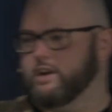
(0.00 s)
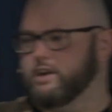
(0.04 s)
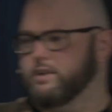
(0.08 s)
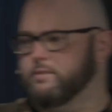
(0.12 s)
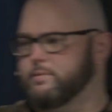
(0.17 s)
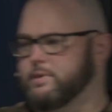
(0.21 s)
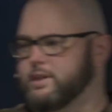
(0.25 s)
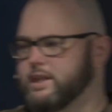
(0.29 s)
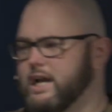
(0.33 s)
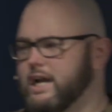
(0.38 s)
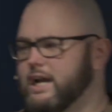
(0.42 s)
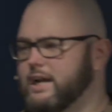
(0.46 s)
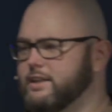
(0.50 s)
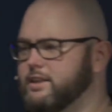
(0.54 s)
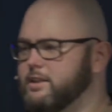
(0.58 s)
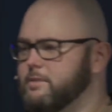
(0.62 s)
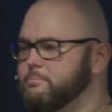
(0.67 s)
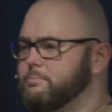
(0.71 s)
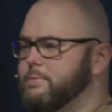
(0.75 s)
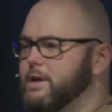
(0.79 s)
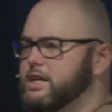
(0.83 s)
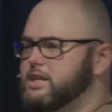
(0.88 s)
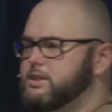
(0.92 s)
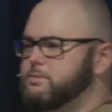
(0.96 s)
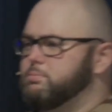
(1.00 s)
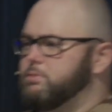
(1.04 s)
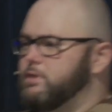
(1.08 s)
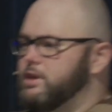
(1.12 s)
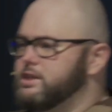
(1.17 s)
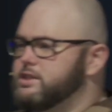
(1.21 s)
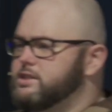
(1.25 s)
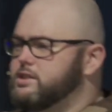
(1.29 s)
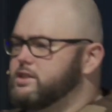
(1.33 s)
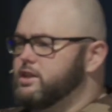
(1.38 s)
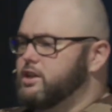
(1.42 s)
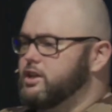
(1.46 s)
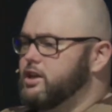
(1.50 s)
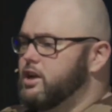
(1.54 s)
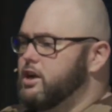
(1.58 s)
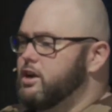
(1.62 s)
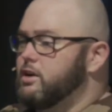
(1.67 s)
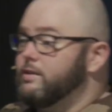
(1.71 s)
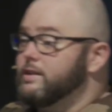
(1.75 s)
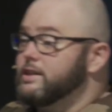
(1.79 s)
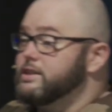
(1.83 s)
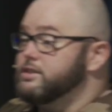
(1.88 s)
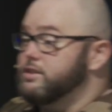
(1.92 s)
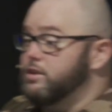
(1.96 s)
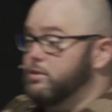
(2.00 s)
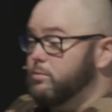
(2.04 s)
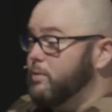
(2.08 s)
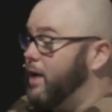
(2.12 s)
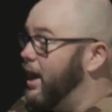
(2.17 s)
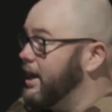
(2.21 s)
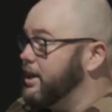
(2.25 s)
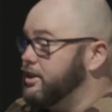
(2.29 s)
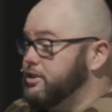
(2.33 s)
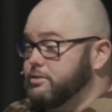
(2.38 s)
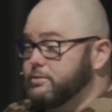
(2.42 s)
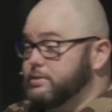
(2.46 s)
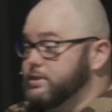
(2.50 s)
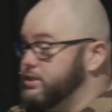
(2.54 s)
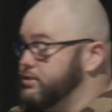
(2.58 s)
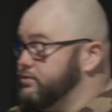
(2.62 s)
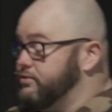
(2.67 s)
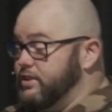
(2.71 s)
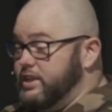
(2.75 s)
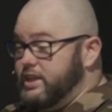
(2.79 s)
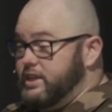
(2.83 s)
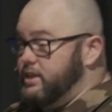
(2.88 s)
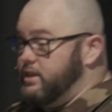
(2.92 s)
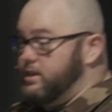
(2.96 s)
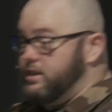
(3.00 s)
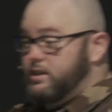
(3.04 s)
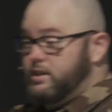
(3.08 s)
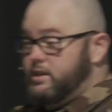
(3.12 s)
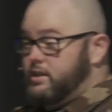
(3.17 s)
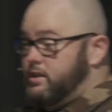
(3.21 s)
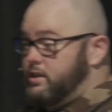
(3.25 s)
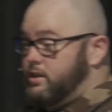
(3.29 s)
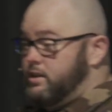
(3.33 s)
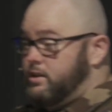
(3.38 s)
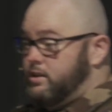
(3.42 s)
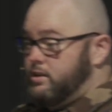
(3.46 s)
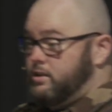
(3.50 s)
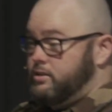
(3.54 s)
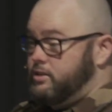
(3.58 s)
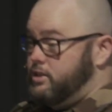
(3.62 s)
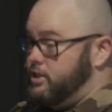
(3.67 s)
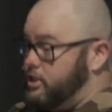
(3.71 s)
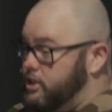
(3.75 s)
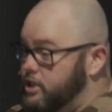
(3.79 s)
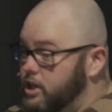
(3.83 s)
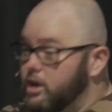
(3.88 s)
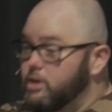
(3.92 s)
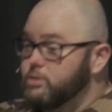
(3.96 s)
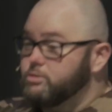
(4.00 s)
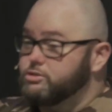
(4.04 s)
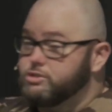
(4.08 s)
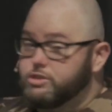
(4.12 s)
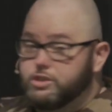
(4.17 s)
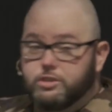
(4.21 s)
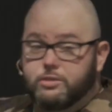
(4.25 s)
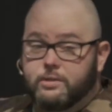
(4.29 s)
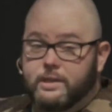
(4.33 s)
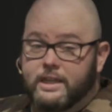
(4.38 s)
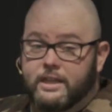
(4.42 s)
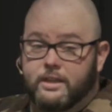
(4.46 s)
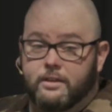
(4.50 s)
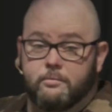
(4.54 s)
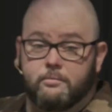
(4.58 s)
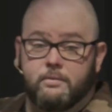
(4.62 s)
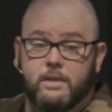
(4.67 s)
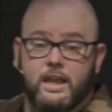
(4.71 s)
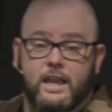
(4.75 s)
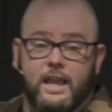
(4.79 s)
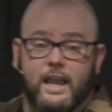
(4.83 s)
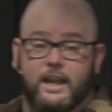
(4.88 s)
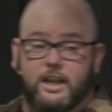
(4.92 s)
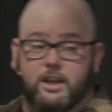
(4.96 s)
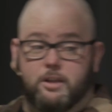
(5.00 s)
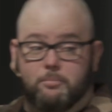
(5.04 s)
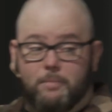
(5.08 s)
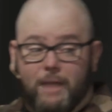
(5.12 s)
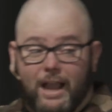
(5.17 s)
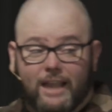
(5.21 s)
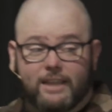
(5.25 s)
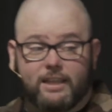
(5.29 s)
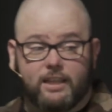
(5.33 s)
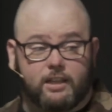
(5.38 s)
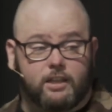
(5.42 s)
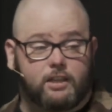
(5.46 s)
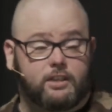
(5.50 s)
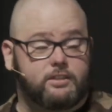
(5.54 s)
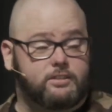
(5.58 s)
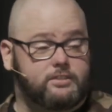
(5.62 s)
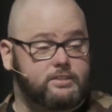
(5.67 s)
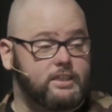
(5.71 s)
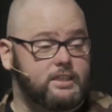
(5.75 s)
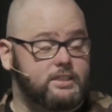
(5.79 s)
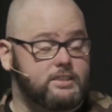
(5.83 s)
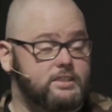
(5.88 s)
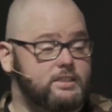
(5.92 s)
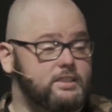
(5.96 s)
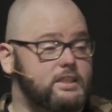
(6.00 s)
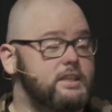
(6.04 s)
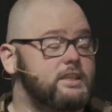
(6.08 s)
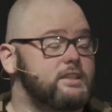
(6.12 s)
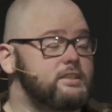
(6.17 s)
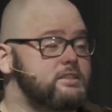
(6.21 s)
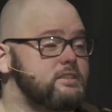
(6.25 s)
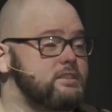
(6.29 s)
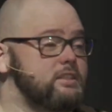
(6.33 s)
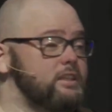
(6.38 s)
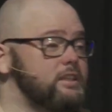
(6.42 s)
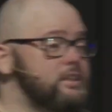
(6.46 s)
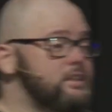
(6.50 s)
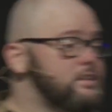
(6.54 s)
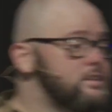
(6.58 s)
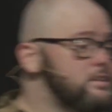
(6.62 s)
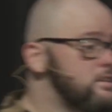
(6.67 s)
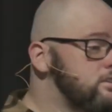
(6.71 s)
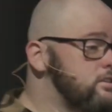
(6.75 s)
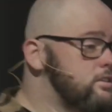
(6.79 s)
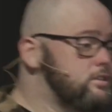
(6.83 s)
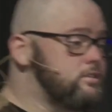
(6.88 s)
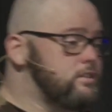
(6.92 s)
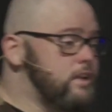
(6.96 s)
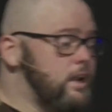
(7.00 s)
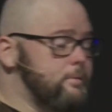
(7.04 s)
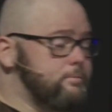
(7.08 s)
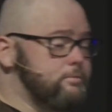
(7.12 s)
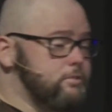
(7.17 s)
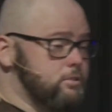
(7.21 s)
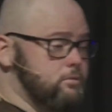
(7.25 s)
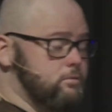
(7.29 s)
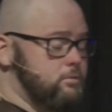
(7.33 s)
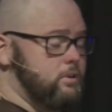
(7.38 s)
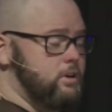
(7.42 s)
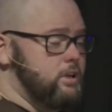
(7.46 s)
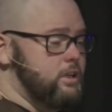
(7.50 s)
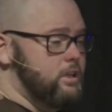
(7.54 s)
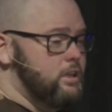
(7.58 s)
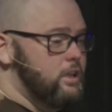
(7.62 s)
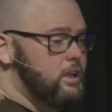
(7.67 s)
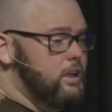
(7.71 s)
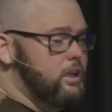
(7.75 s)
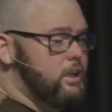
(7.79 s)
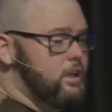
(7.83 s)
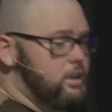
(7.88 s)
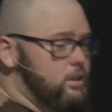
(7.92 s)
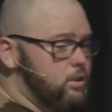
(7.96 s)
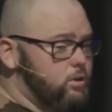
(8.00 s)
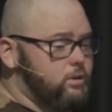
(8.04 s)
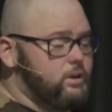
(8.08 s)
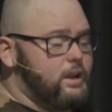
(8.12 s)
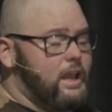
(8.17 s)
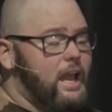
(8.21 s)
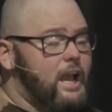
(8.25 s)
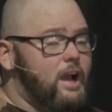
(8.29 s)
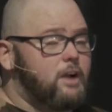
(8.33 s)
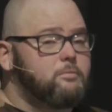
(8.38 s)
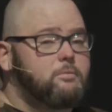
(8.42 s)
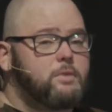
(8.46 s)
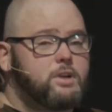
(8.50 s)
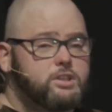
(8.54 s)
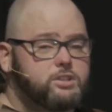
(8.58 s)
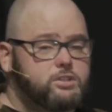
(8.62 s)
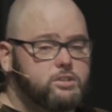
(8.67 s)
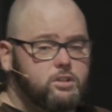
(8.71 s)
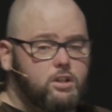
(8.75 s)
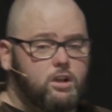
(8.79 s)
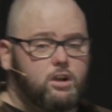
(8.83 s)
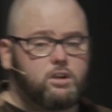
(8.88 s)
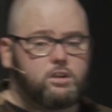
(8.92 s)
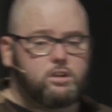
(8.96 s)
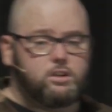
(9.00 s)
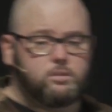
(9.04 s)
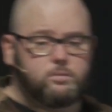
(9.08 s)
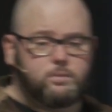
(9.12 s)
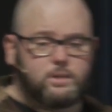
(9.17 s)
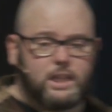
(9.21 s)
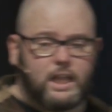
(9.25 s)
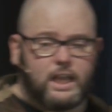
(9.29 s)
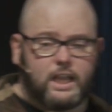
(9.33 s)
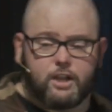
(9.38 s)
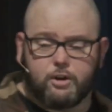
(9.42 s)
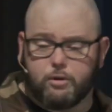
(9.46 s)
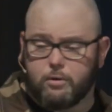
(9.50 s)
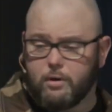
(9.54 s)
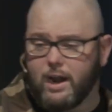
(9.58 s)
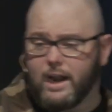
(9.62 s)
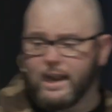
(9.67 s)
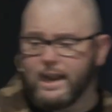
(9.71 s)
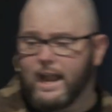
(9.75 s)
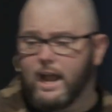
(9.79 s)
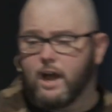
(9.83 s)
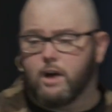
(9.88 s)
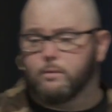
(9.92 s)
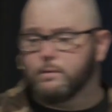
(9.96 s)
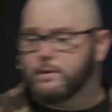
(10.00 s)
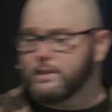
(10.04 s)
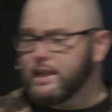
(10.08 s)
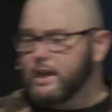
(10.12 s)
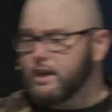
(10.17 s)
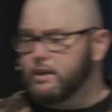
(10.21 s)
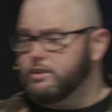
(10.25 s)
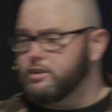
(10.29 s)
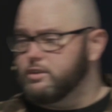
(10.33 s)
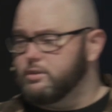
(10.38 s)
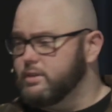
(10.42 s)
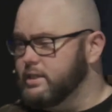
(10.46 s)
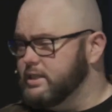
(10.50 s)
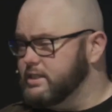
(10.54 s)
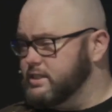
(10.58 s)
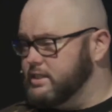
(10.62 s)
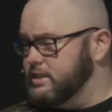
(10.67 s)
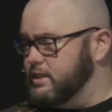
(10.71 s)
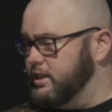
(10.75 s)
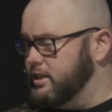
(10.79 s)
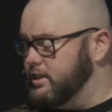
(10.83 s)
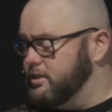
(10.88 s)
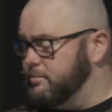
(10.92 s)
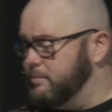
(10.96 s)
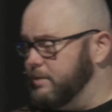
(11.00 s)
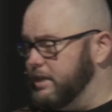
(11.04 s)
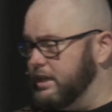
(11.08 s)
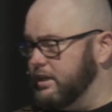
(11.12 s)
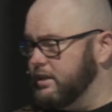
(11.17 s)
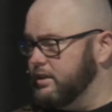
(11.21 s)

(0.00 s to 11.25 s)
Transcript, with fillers: with God, the best place to go is to right to his feet, to go to him. And Habakkuk says this in chapter 1 Lord, how much longer will I cry out without you listening to me?